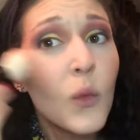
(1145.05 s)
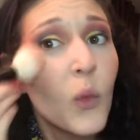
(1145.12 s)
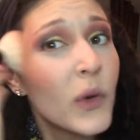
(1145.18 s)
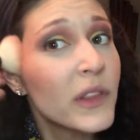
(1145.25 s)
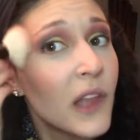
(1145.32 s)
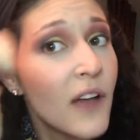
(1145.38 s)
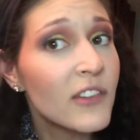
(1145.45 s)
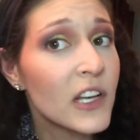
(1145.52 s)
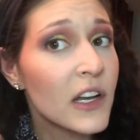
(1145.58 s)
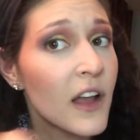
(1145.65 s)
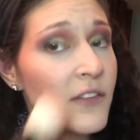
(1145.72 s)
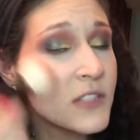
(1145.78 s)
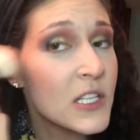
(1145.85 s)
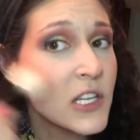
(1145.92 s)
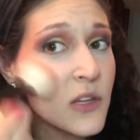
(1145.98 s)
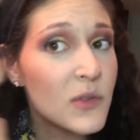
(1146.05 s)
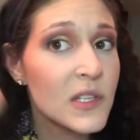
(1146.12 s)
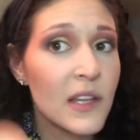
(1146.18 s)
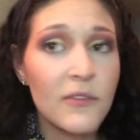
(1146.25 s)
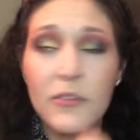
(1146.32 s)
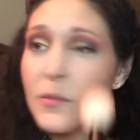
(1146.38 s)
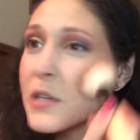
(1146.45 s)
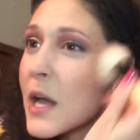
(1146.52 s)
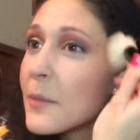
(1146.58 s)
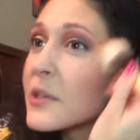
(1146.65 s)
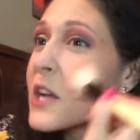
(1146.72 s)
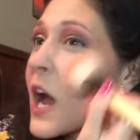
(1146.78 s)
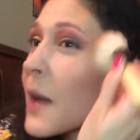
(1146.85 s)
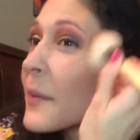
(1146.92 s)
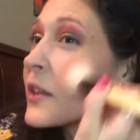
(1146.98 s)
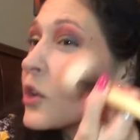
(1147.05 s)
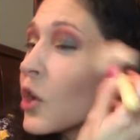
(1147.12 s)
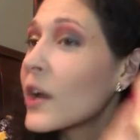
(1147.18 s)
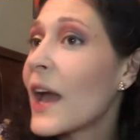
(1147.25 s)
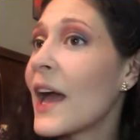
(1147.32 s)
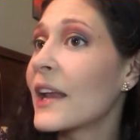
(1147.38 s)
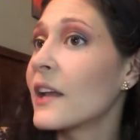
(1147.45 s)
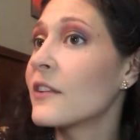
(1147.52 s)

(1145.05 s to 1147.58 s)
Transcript: would love it enough to use it from time to time and look at it